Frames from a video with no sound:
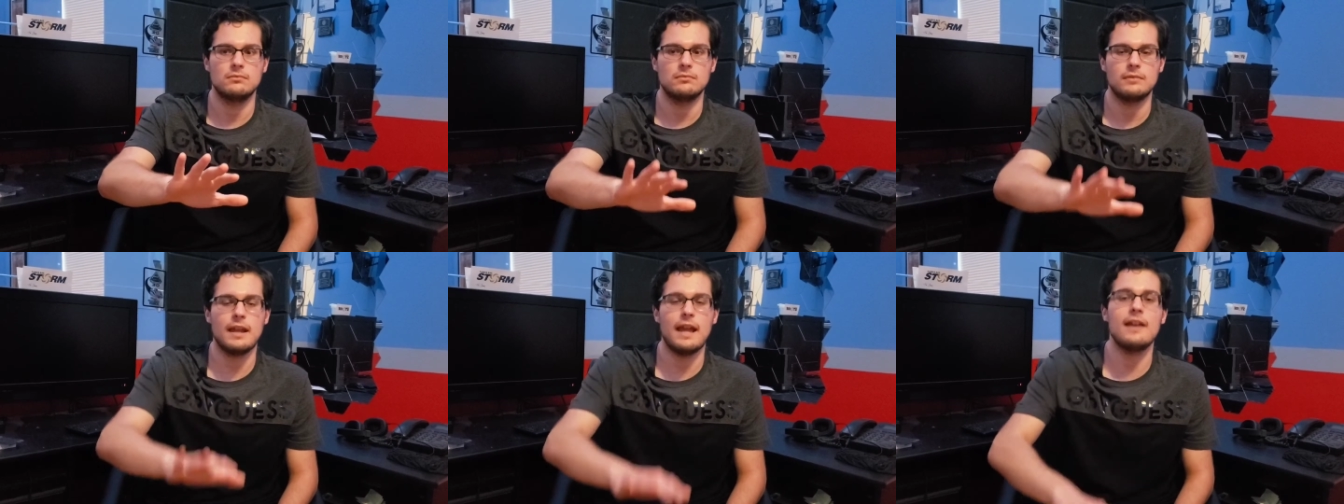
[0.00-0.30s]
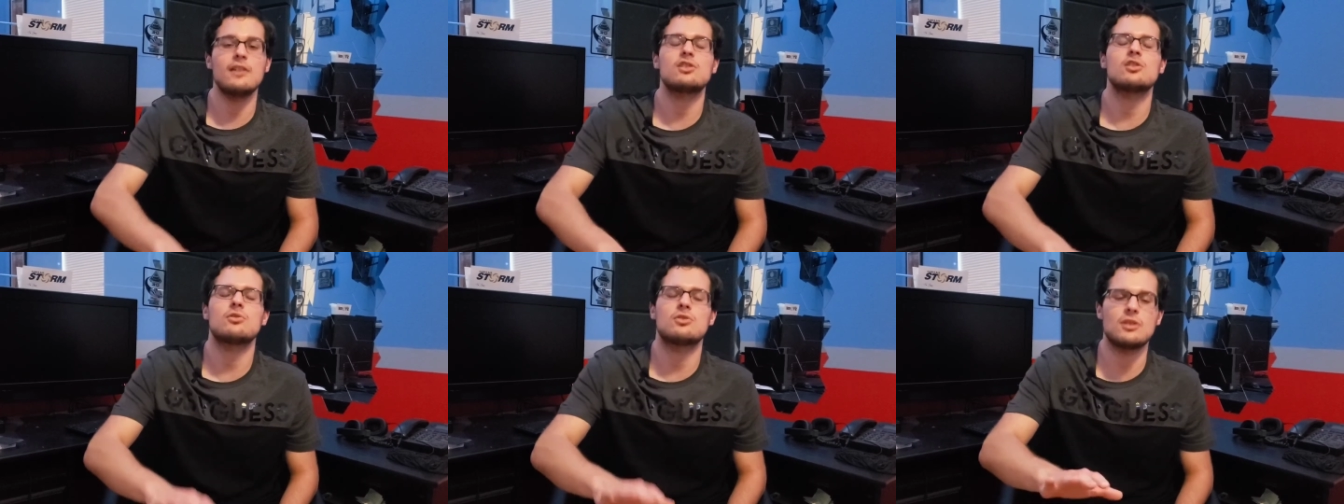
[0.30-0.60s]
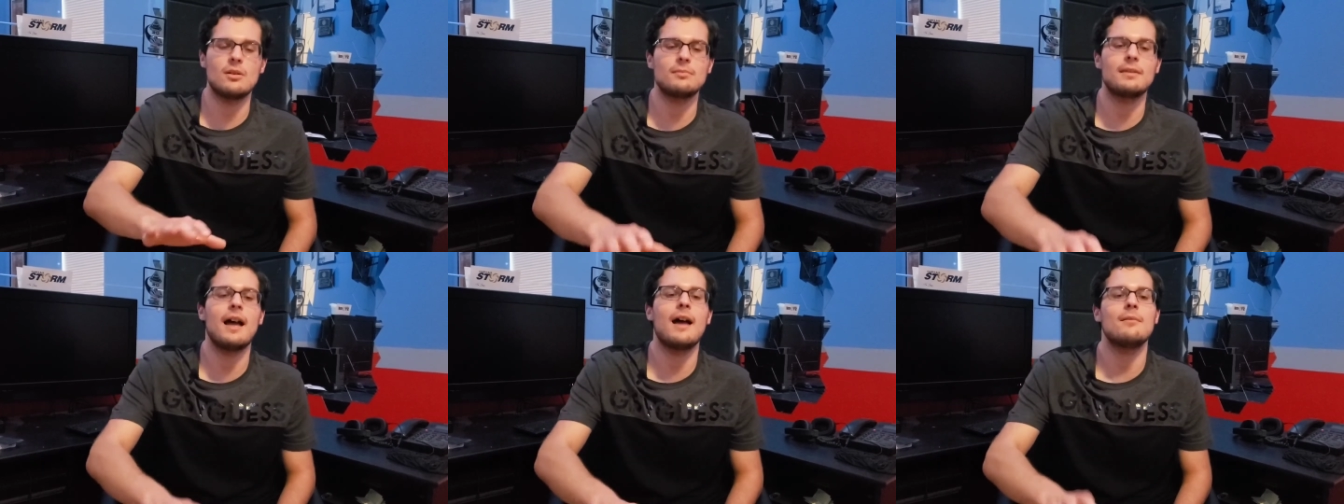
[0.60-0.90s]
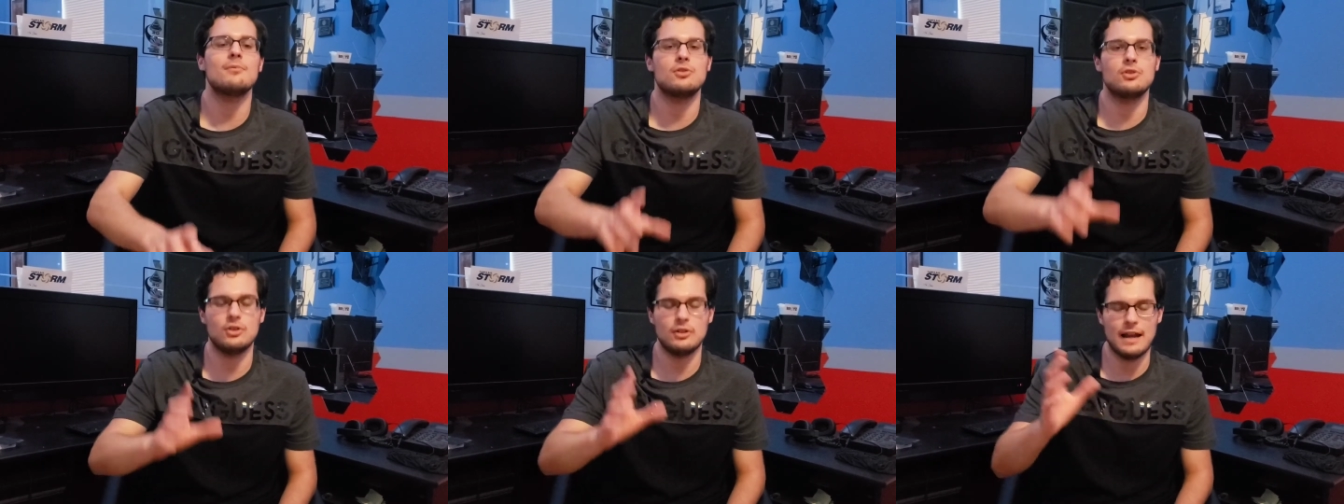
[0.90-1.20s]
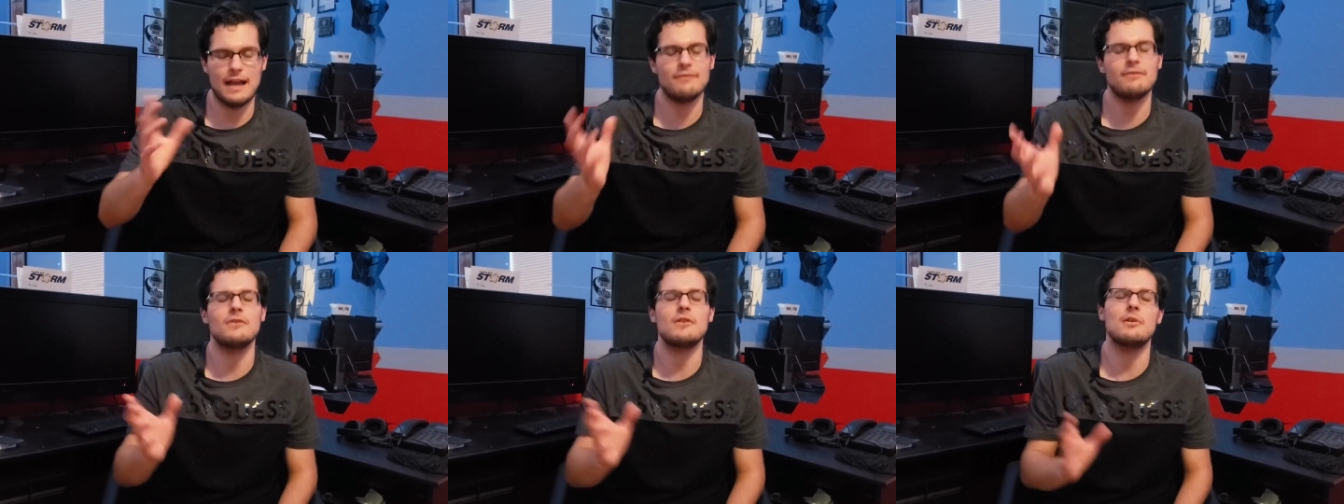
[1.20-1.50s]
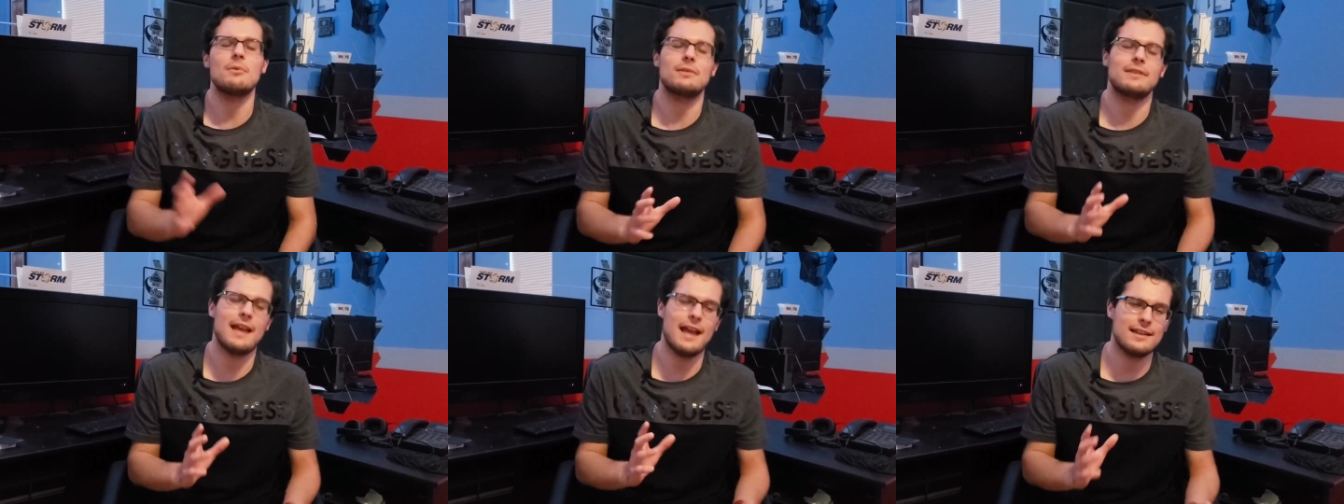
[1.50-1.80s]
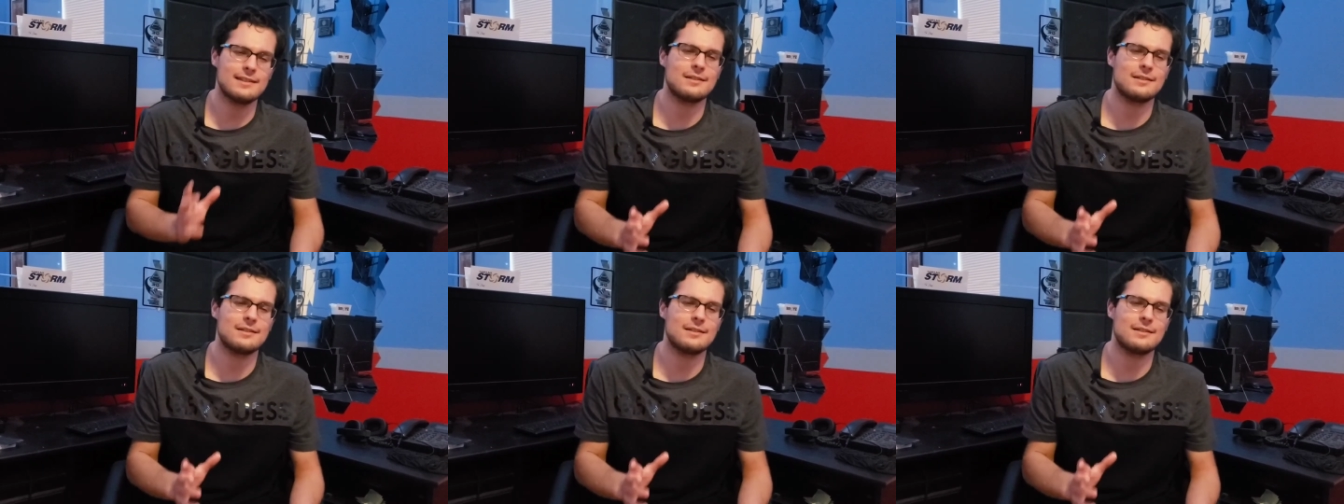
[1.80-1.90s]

Okay, so sometimes you're gonna have to deal with that,